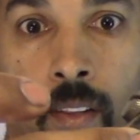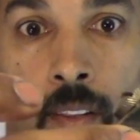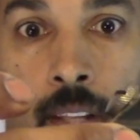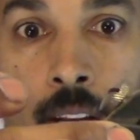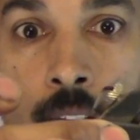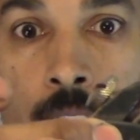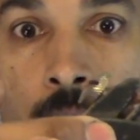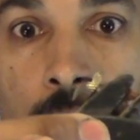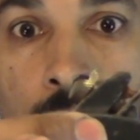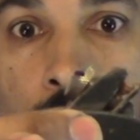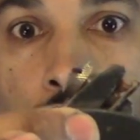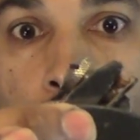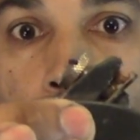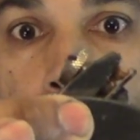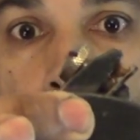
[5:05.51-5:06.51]
That right
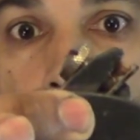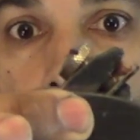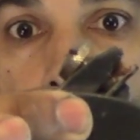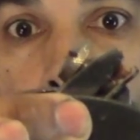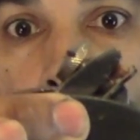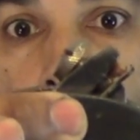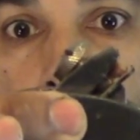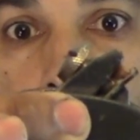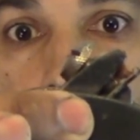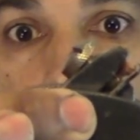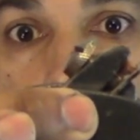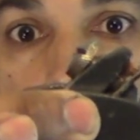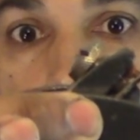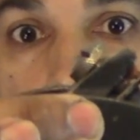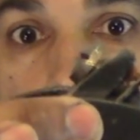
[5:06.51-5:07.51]
there looks like, to
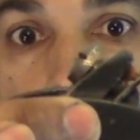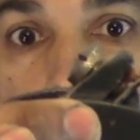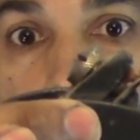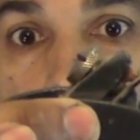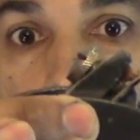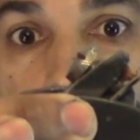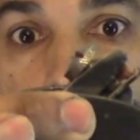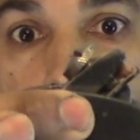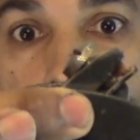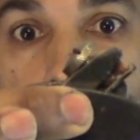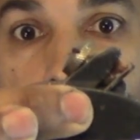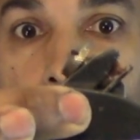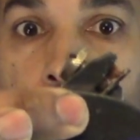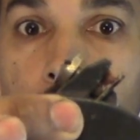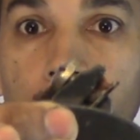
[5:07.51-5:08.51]
me, it's about
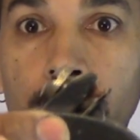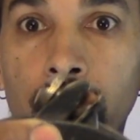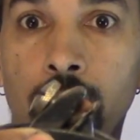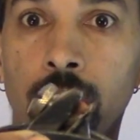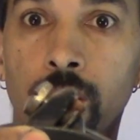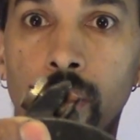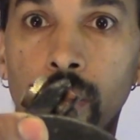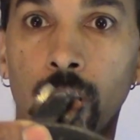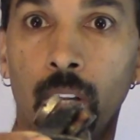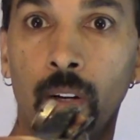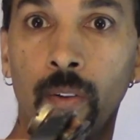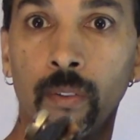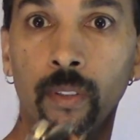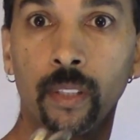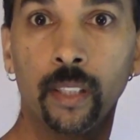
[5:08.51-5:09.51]
2.5 inches
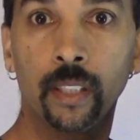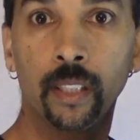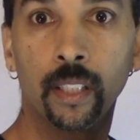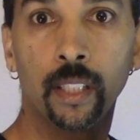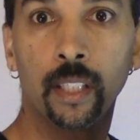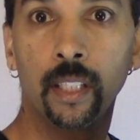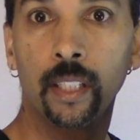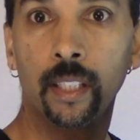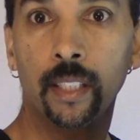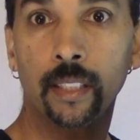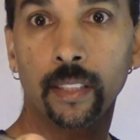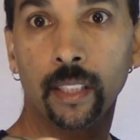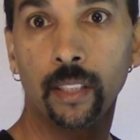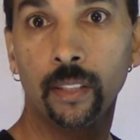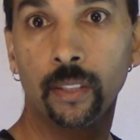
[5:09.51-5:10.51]
long.
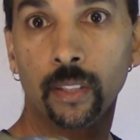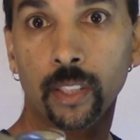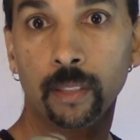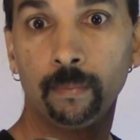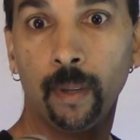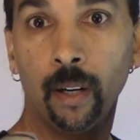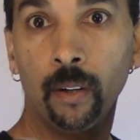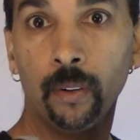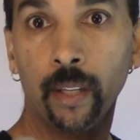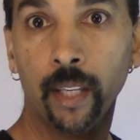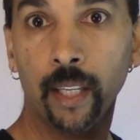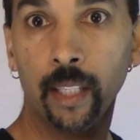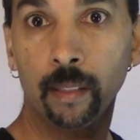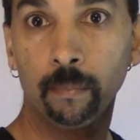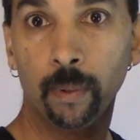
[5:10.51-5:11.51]
It's a little small
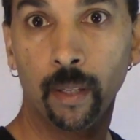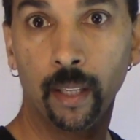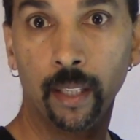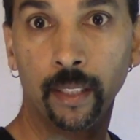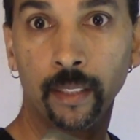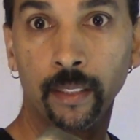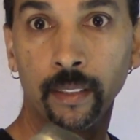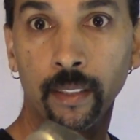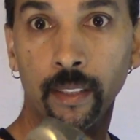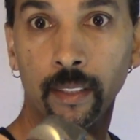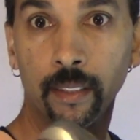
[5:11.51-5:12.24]
hand plane.